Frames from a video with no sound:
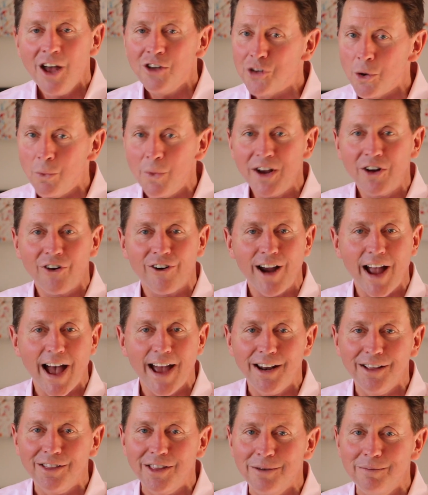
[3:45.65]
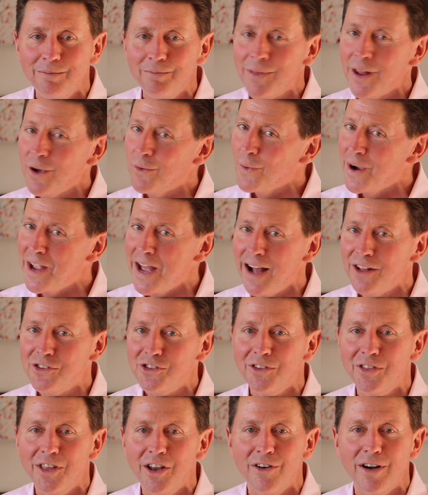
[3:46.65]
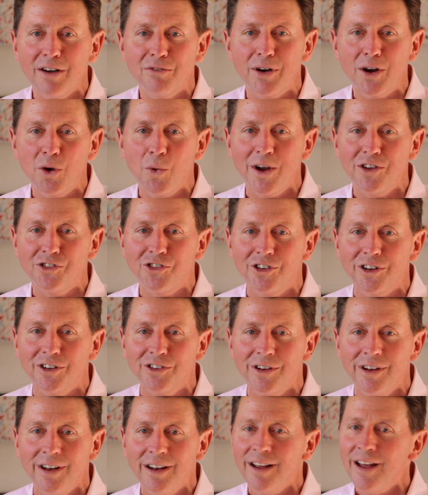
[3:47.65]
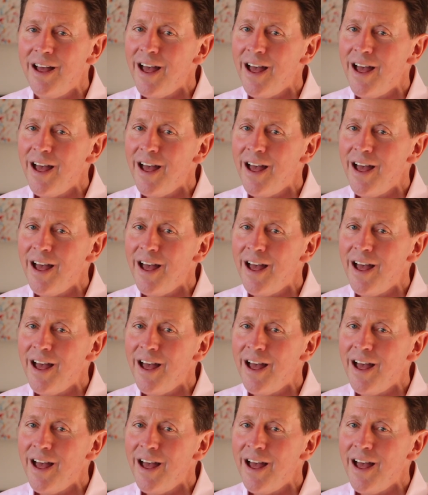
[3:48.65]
So we created them, we answered their every question,